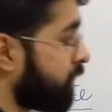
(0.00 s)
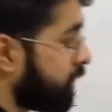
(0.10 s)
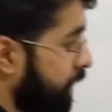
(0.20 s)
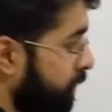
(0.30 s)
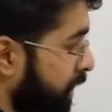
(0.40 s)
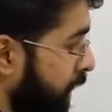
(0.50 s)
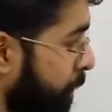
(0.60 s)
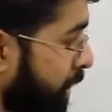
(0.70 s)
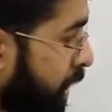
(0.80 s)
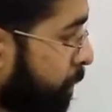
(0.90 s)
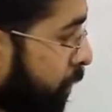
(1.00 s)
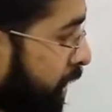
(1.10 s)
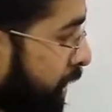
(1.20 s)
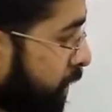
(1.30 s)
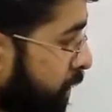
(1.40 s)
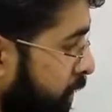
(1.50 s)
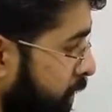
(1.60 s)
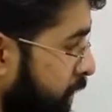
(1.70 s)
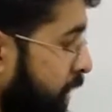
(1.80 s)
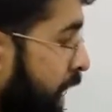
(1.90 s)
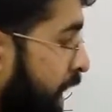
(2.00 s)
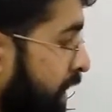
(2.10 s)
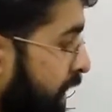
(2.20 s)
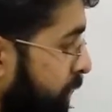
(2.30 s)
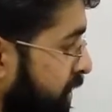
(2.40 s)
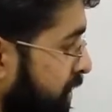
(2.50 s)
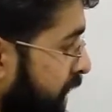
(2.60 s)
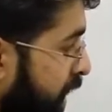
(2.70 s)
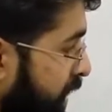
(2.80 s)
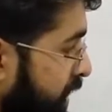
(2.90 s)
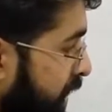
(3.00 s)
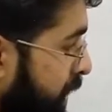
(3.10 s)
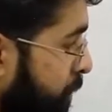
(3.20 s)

They will come in our body and they will start the